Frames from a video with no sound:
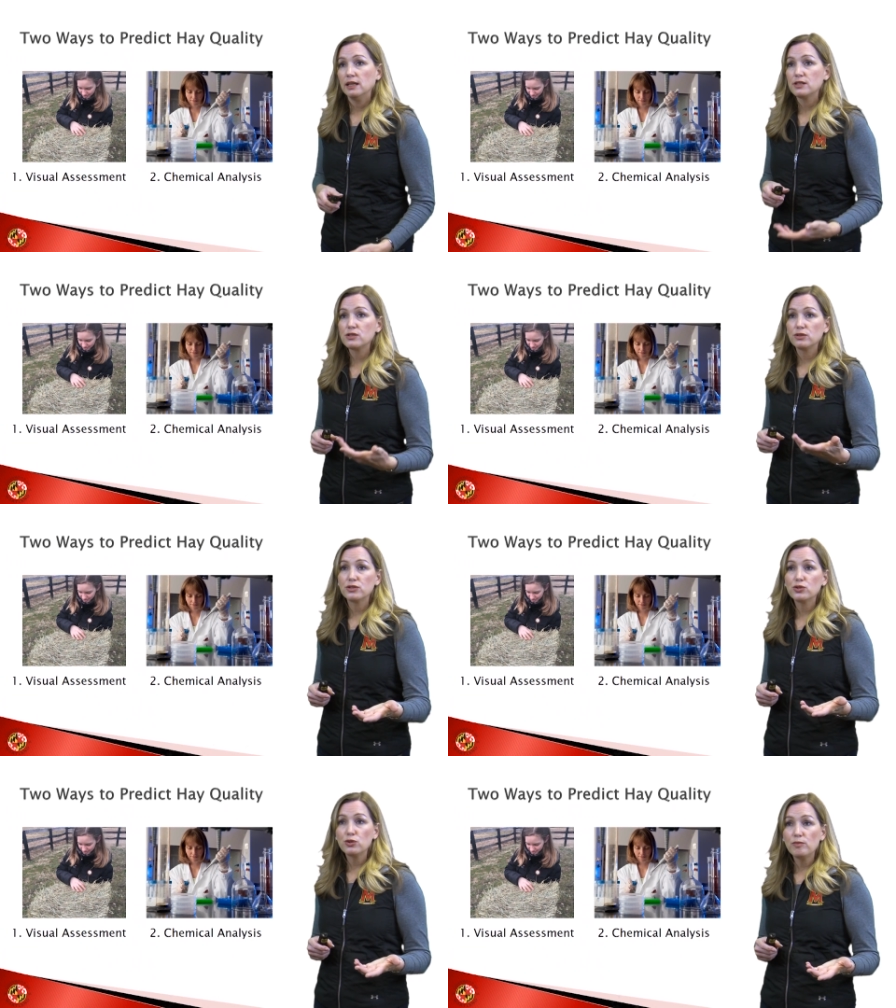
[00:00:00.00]
So the
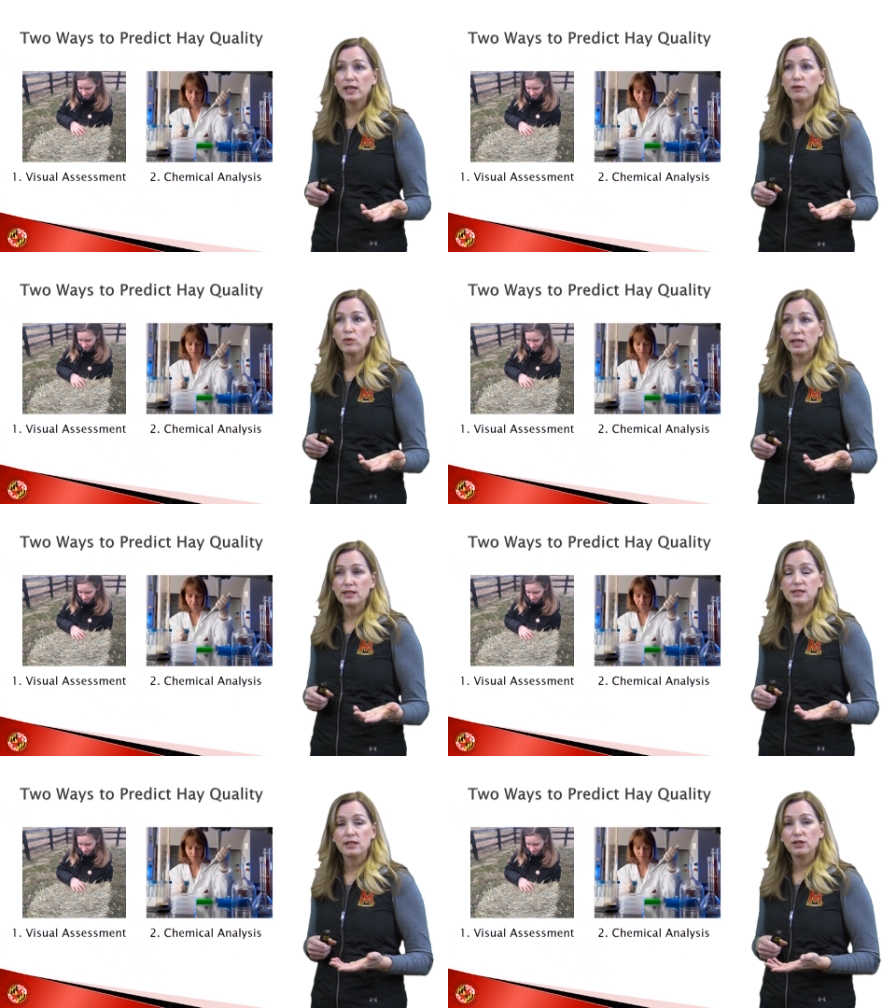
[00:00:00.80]
2 main
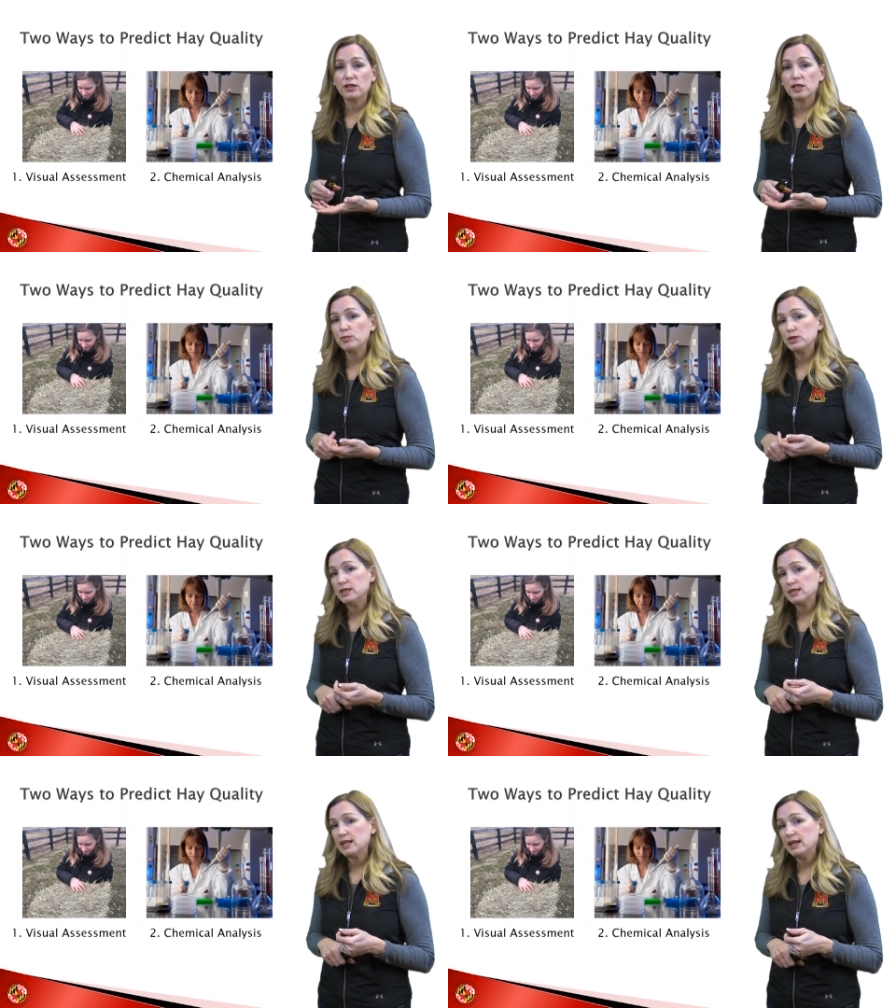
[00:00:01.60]
ways that you're going to
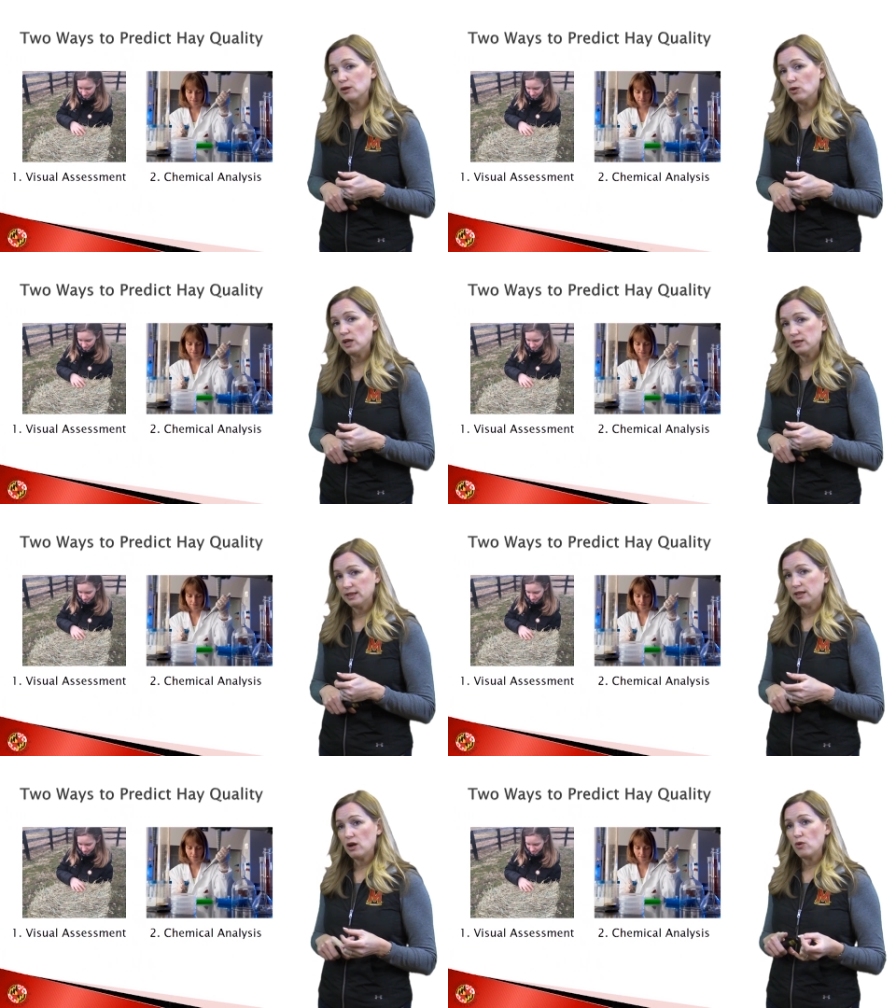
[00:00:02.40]
predict hay
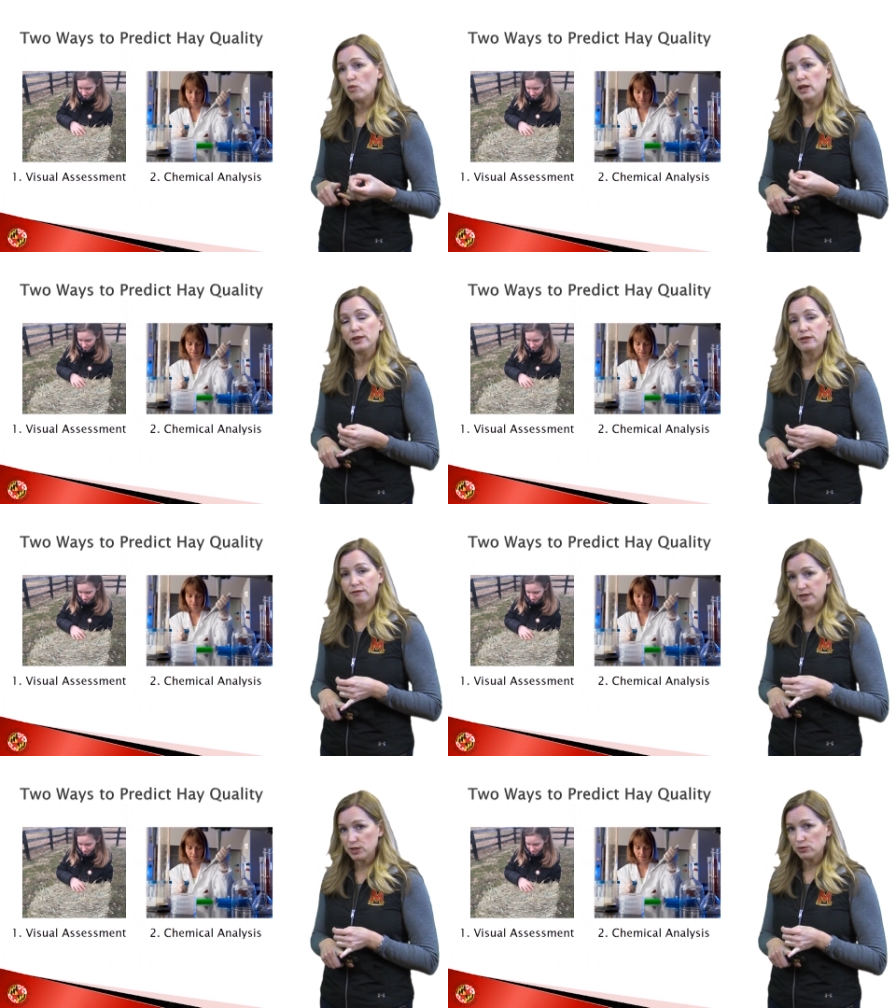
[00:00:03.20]
quality are, one, through
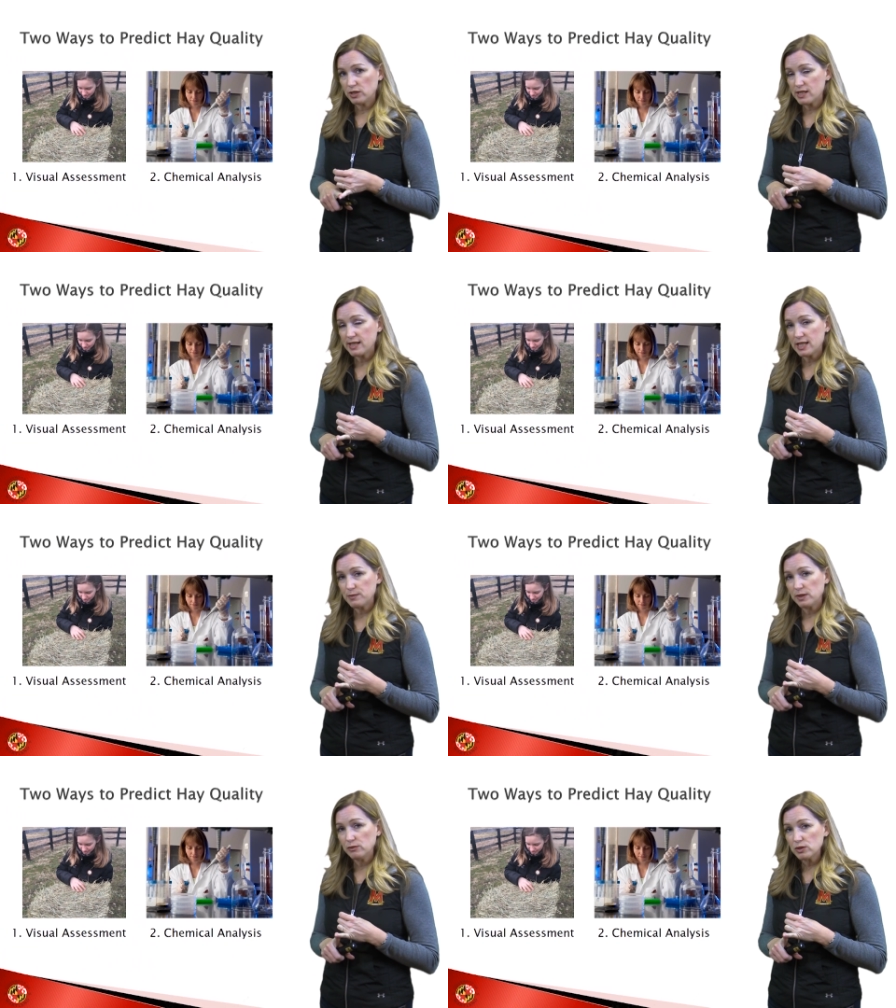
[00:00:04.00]
visual
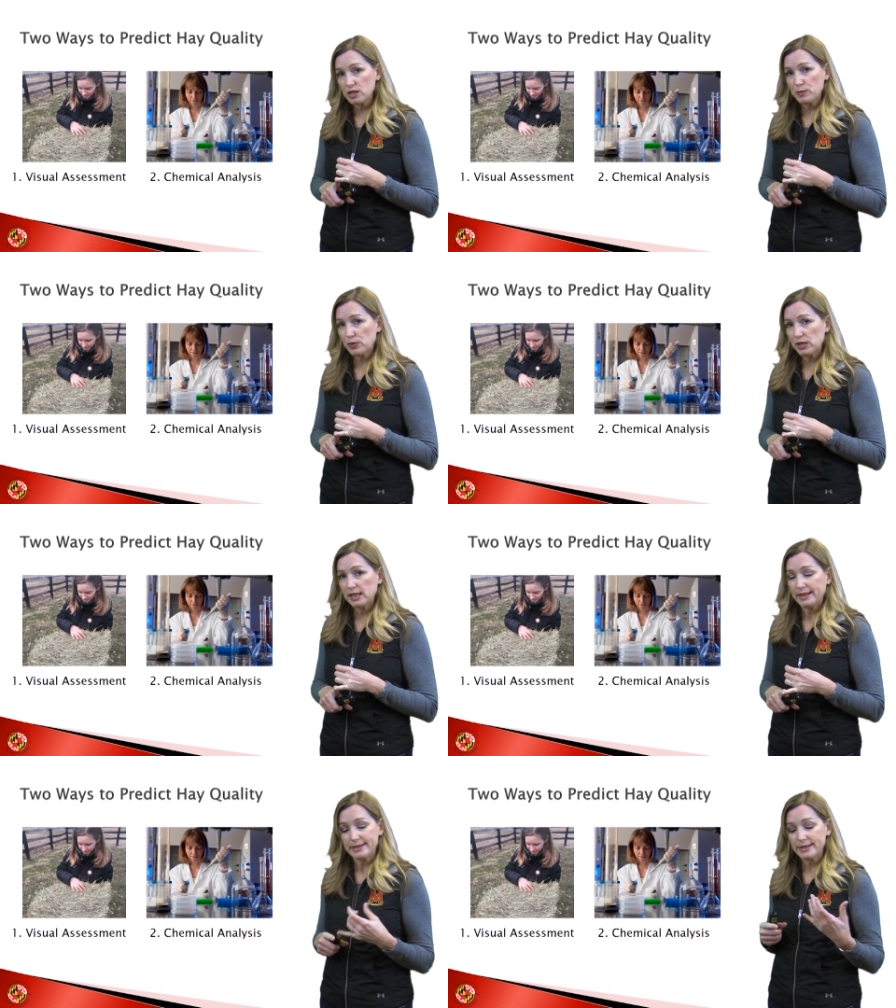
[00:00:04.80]
assessment, which is pretty
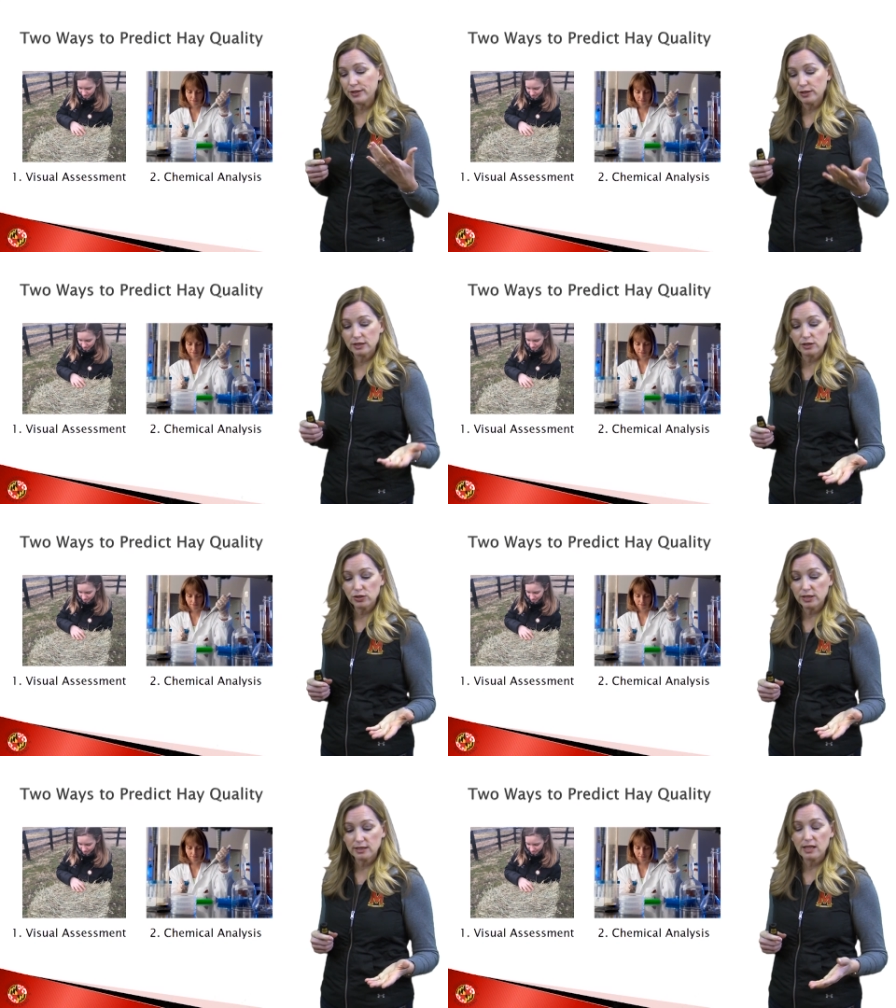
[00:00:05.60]
easy. You're going to
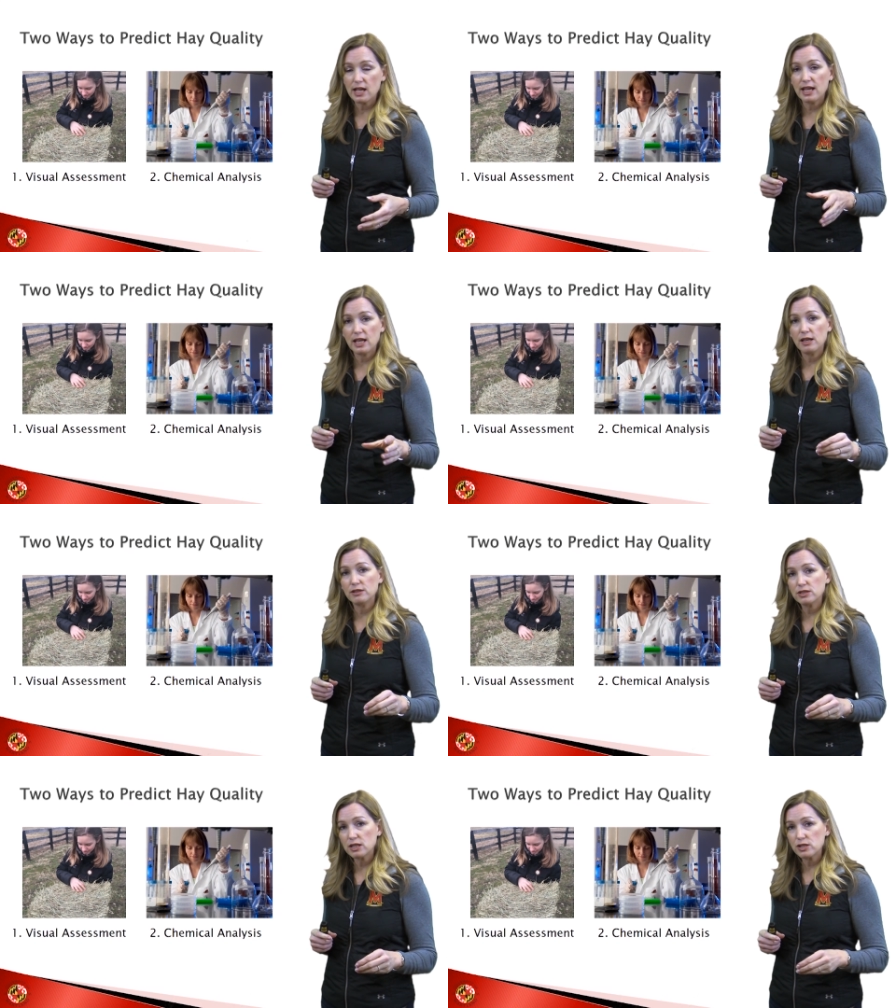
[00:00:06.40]
look at the hay,
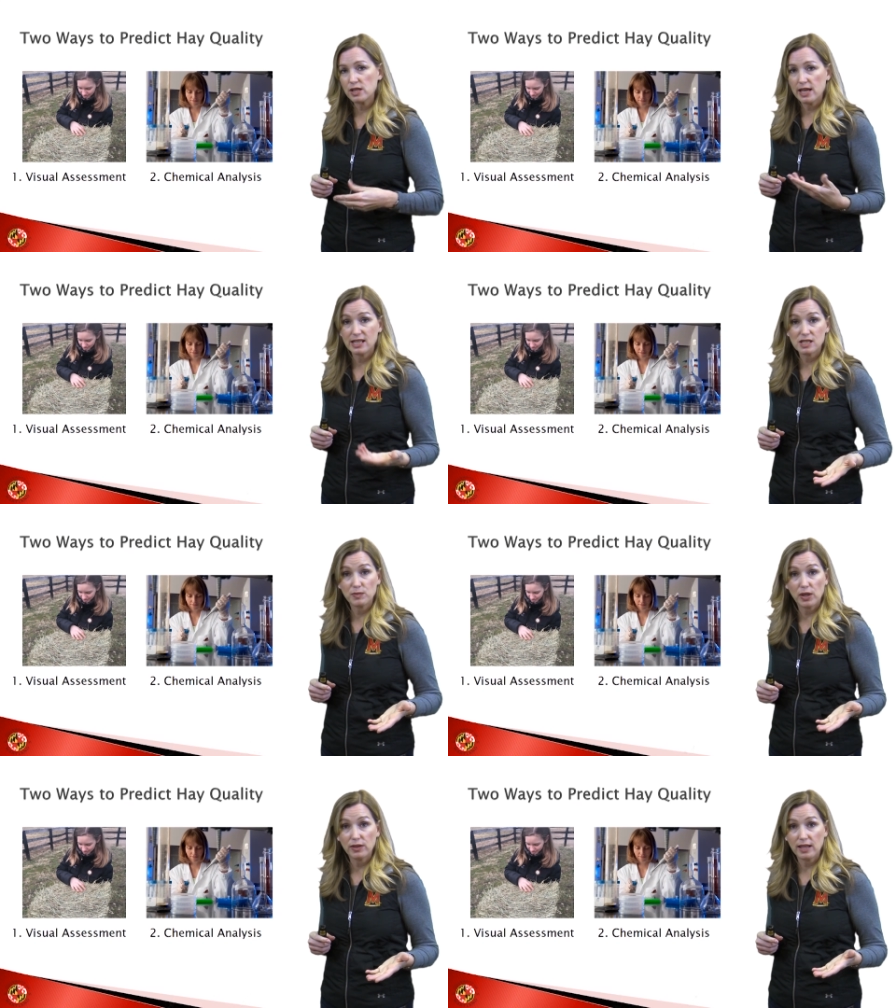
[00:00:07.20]
touch the hay,
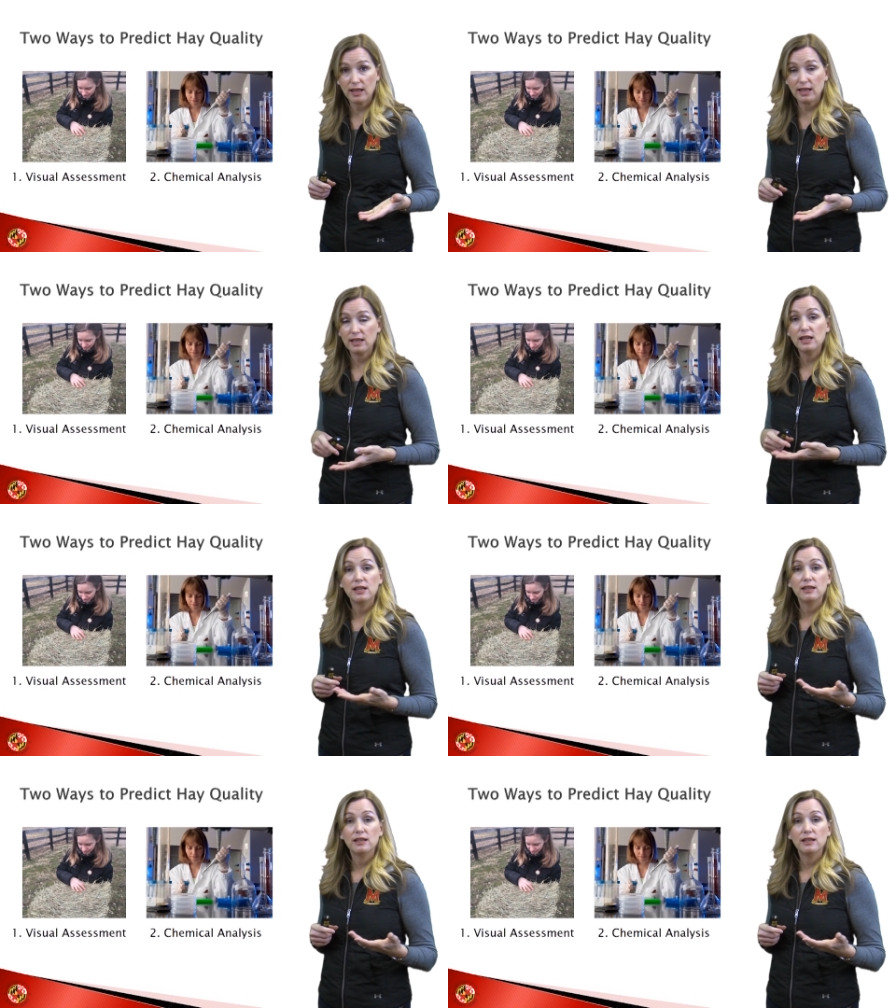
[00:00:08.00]
smell the hay.